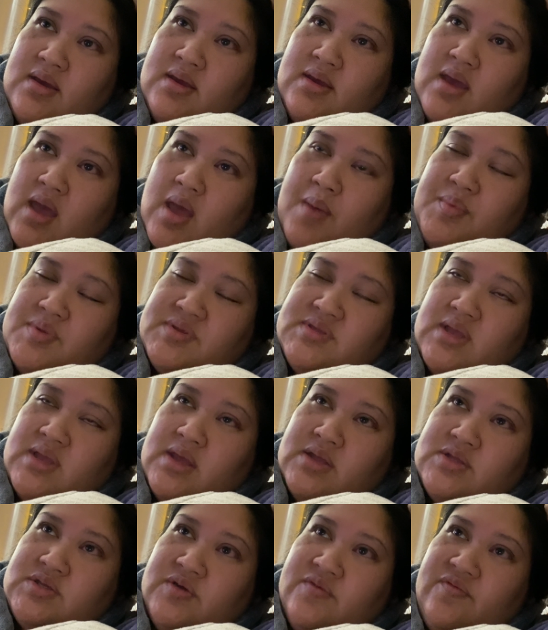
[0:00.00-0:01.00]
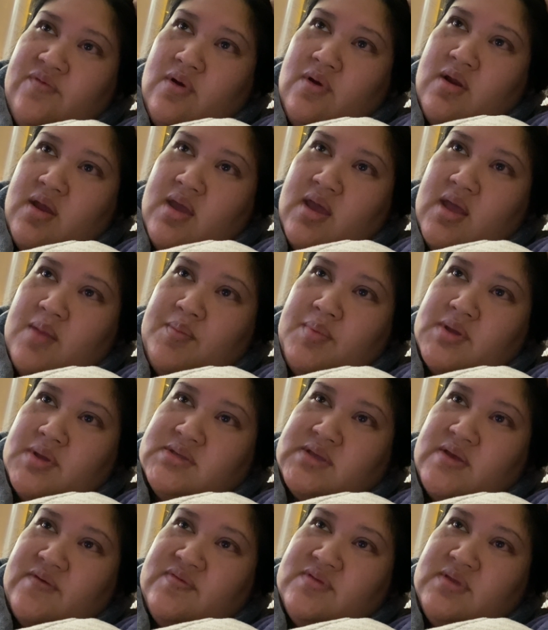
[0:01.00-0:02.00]
I've been thinking too far ahead
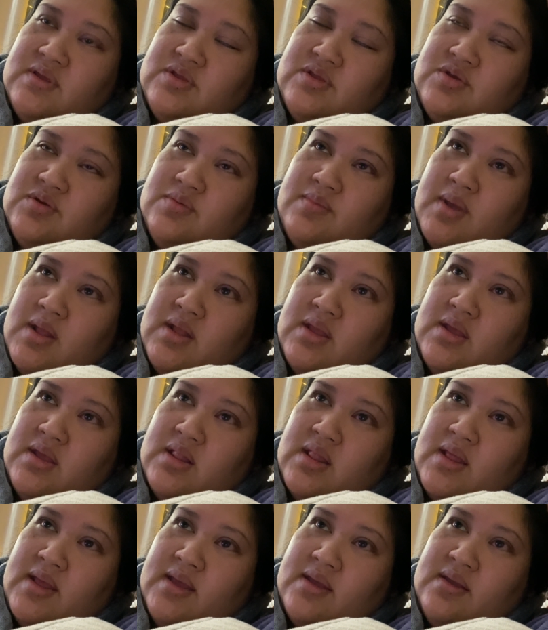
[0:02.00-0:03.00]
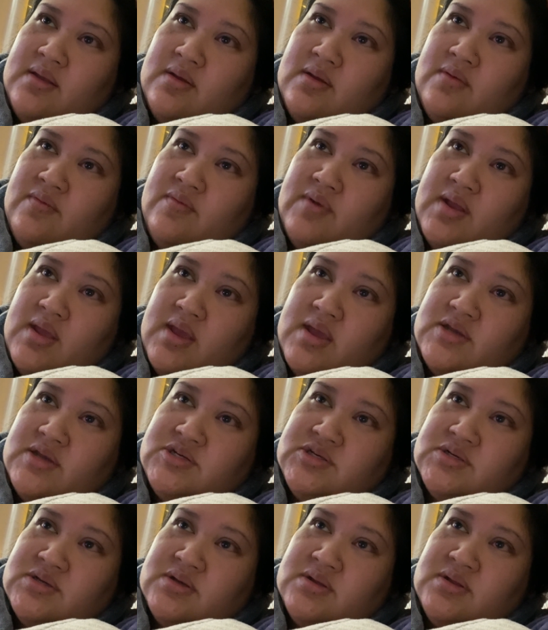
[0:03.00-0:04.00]
because I've seen too many, like, you know,
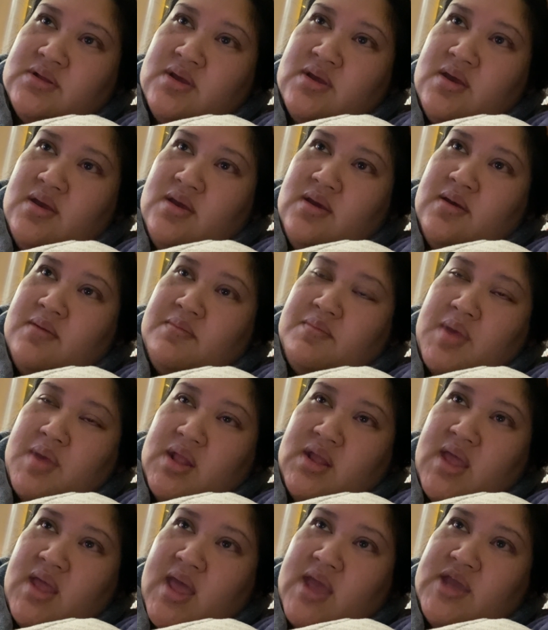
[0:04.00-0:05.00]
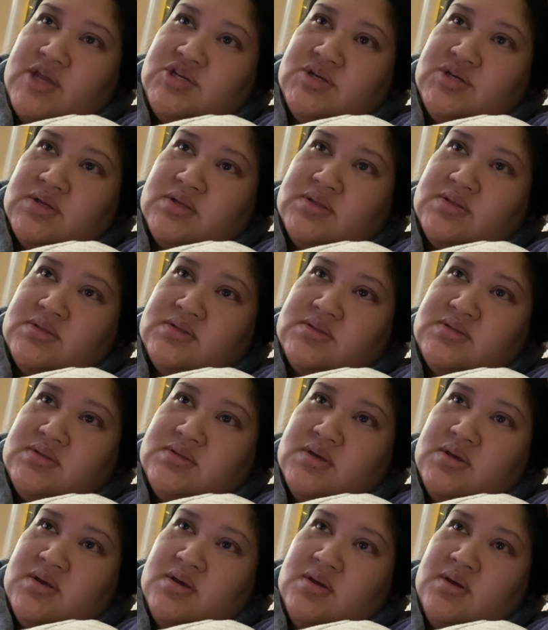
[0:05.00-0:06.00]
radiation, medications,
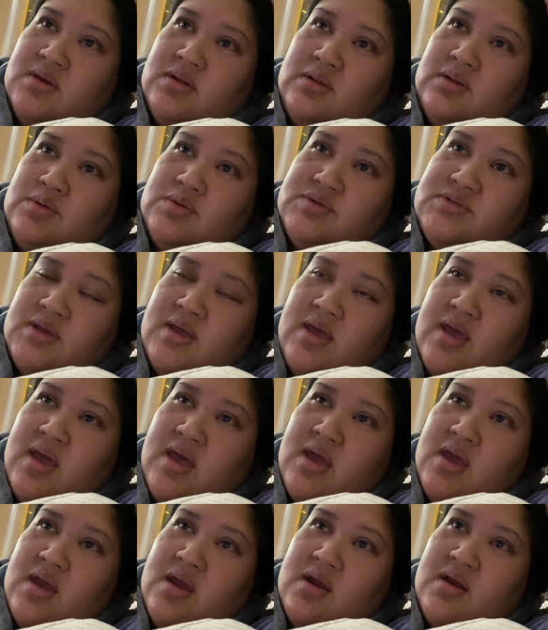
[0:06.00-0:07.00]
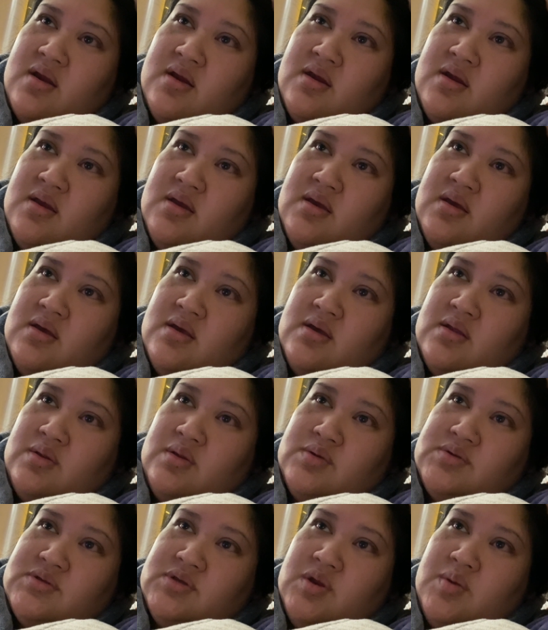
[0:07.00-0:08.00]
losing hair,
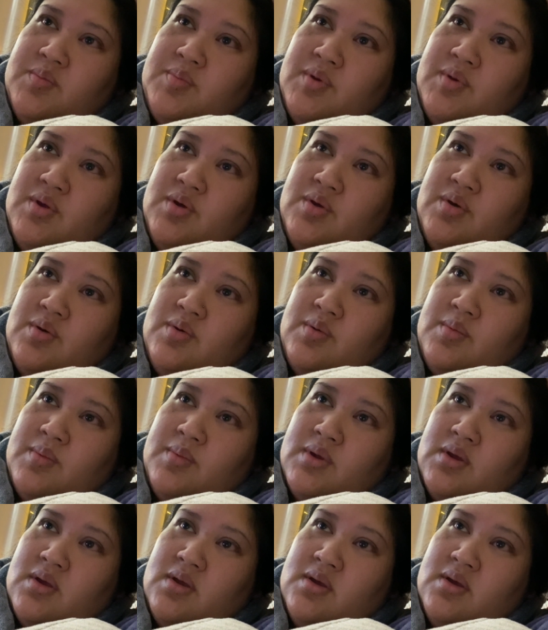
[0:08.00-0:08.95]
losing your boob.